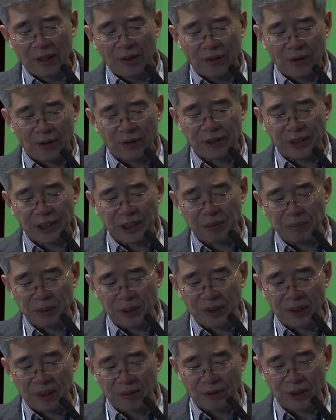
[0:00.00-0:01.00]

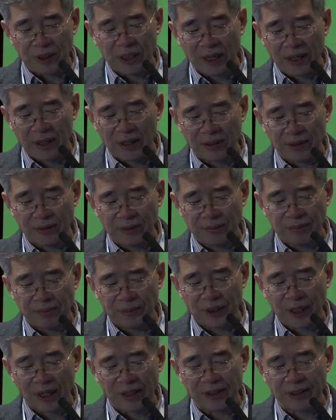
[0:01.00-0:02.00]
36% of
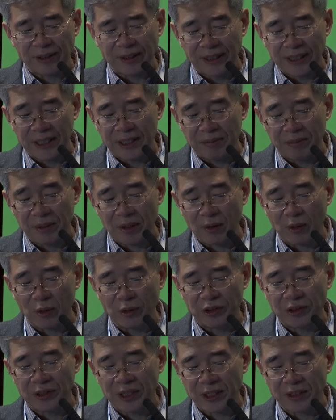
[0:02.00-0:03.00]
China's GDP
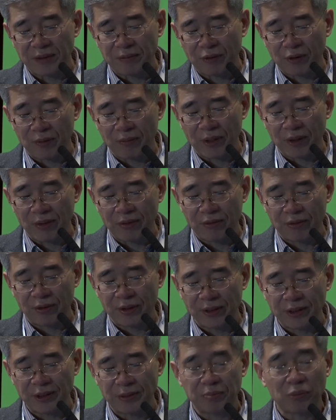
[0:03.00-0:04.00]
originates from the
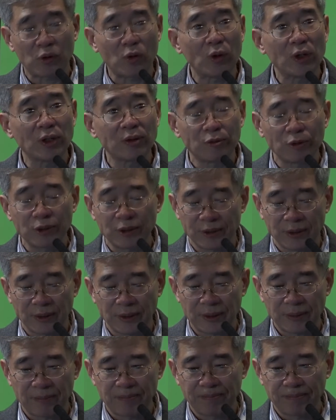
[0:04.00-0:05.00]
3 sprawling
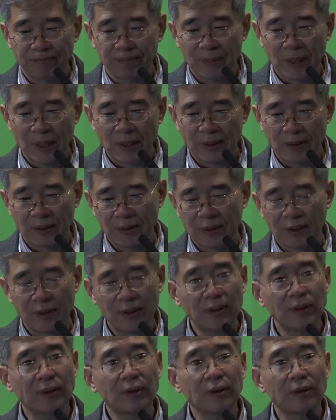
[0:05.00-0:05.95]
regions. So